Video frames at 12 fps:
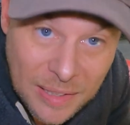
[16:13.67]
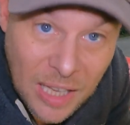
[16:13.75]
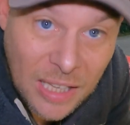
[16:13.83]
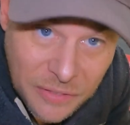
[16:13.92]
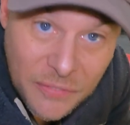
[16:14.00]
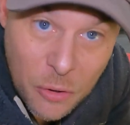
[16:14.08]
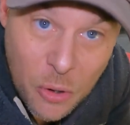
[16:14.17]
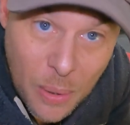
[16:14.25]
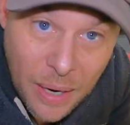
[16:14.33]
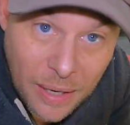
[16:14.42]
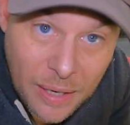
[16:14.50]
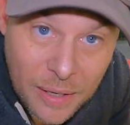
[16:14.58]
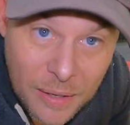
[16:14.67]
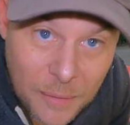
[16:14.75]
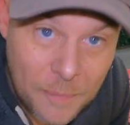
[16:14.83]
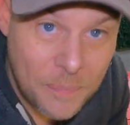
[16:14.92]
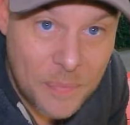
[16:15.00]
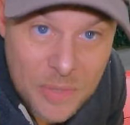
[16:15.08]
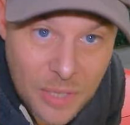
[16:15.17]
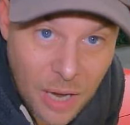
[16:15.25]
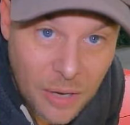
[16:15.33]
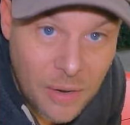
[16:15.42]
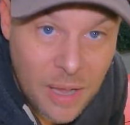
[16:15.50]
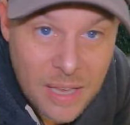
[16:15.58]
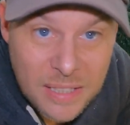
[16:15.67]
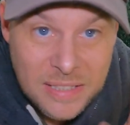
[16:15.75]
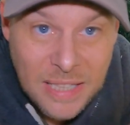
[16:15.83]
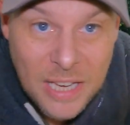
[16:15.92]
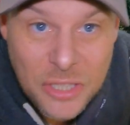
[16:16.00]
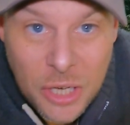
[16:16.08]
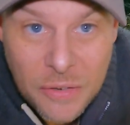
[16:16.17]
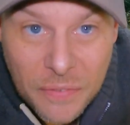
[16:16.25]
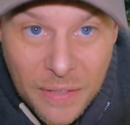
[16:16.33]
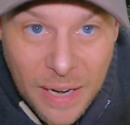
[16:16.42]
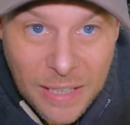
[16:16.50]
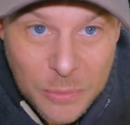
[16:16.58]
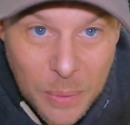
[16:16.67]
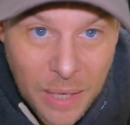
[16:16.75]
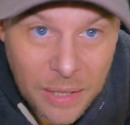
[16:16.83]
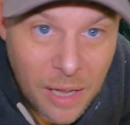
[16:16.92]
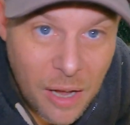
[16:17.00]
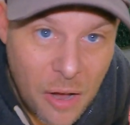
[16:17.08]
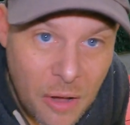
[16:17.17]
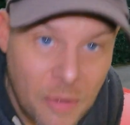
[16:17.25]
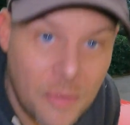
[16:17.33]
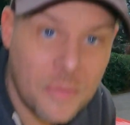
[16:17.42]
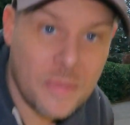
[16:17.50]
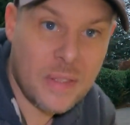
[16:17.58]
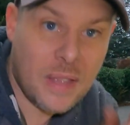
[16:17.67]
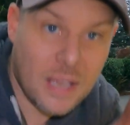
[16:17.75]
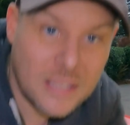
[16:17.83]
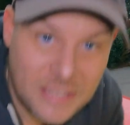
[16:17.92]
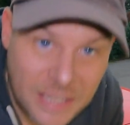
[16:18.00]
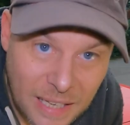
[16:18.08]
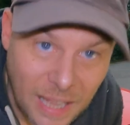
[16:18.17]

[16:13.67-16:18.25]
it does feel quick. So stay tuned for the next one. I'll see you